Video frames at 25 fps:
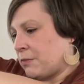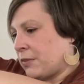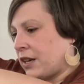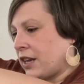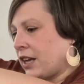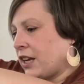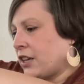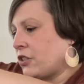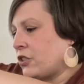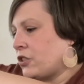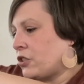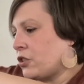but
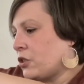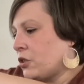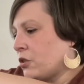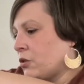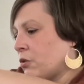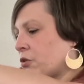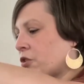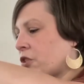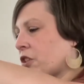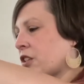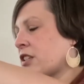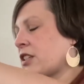I
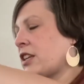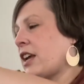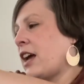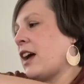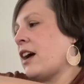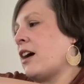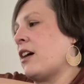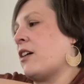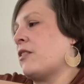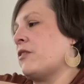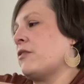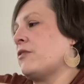do just
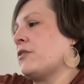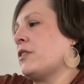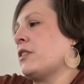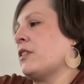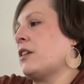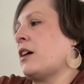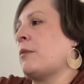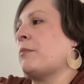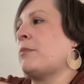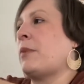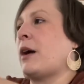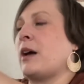
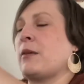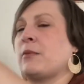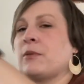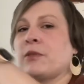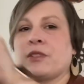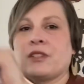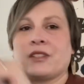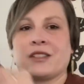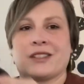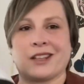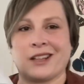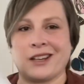have a
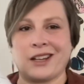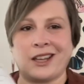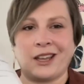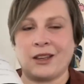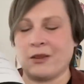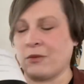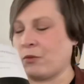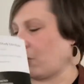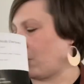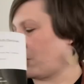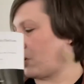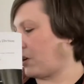Bible
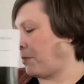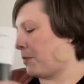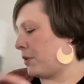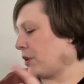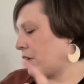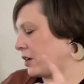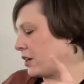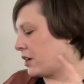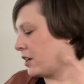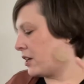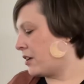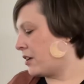study workbook